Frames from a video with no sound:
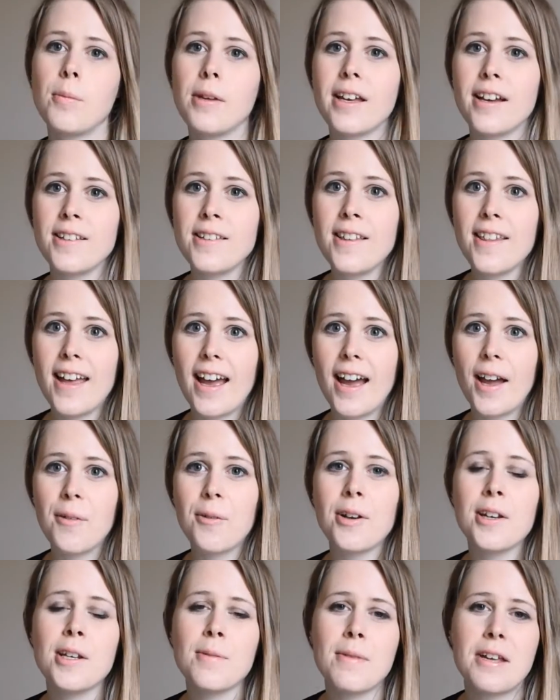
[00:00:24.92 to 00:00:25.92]
because of that, I
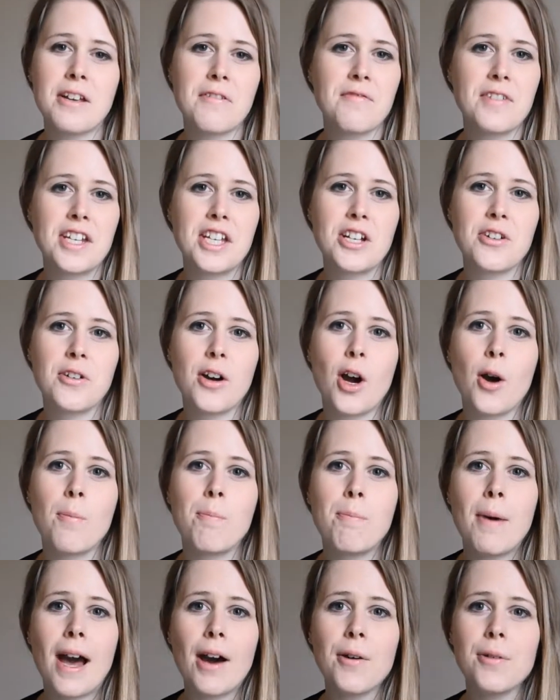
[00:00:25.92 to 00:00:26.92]
wanted to make a video
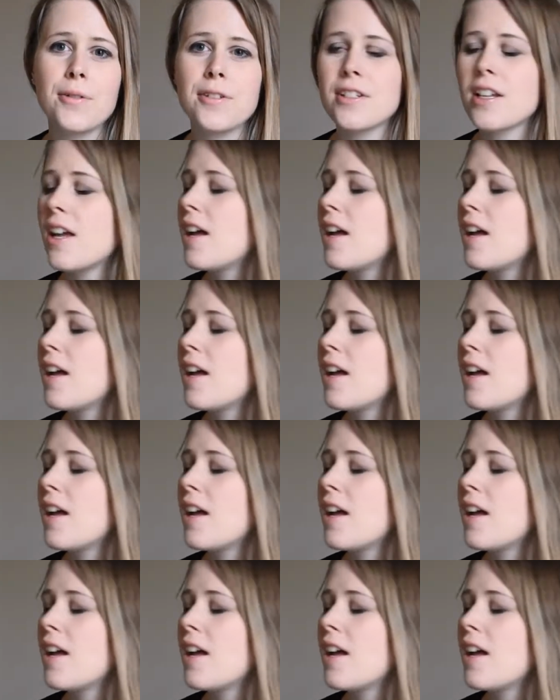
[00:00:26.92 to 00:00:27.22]
about